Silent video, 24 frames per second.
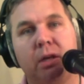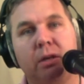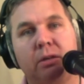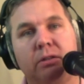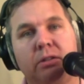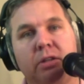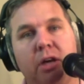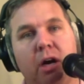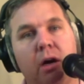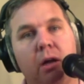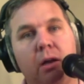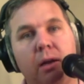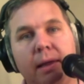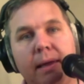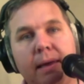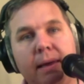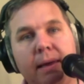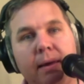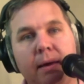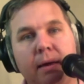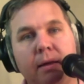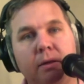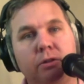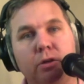
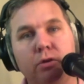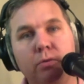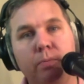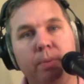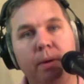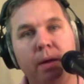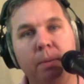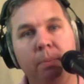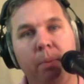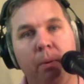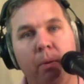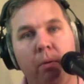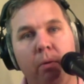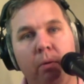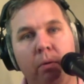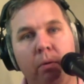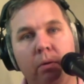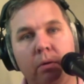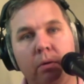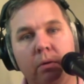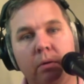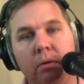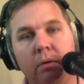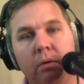Tully and two people?
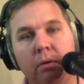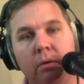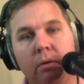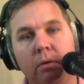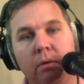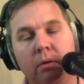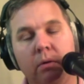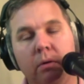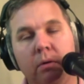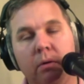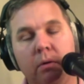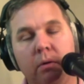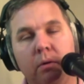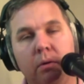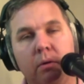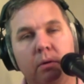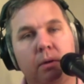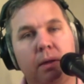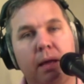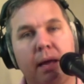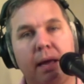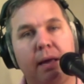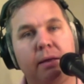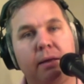
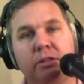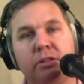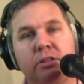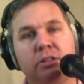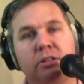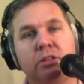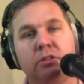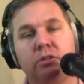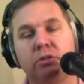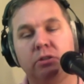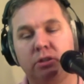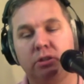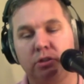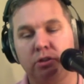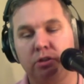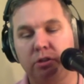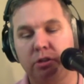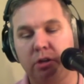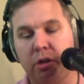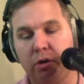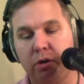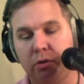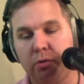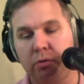Like it just there's
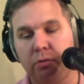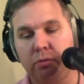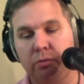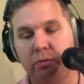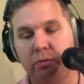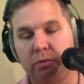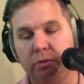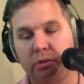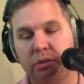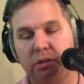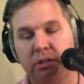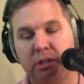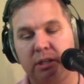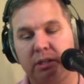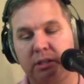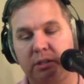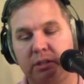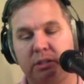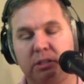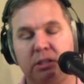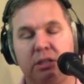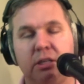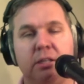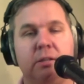no
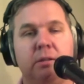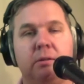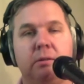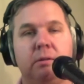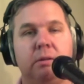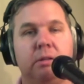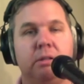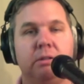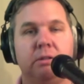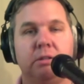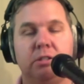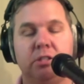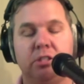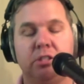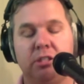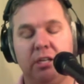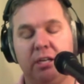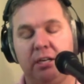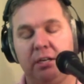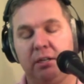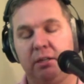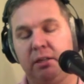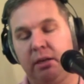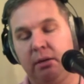sense in the
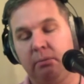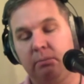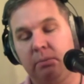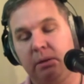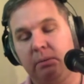Sting thing.